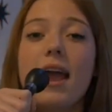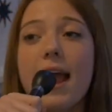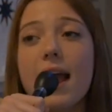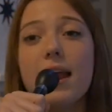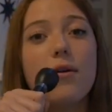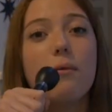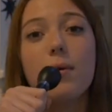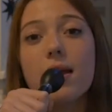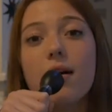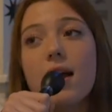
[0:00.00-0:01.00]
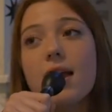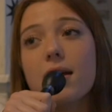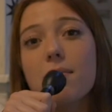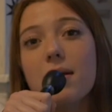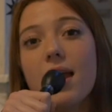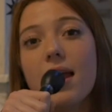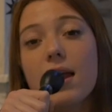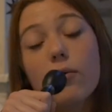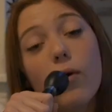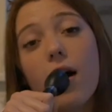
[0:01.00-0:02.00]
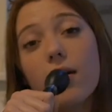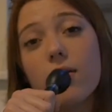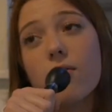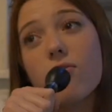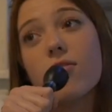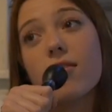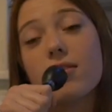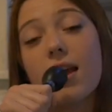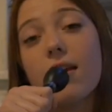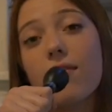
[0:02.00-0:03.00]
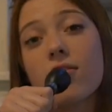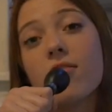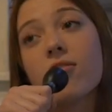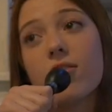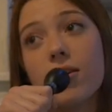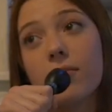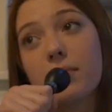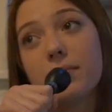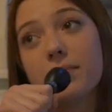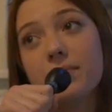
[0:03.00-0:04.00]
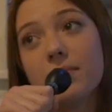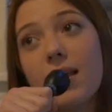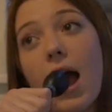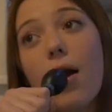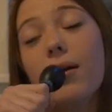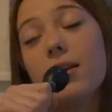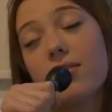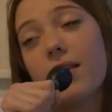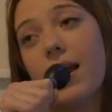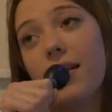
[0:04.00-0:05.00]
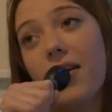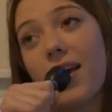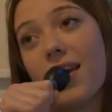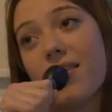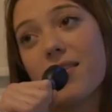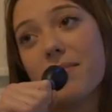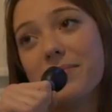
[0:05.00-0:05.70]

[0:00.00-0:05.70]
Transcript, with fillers: and we got him in Wahoos to give us the scoop. How are you today, Lucas?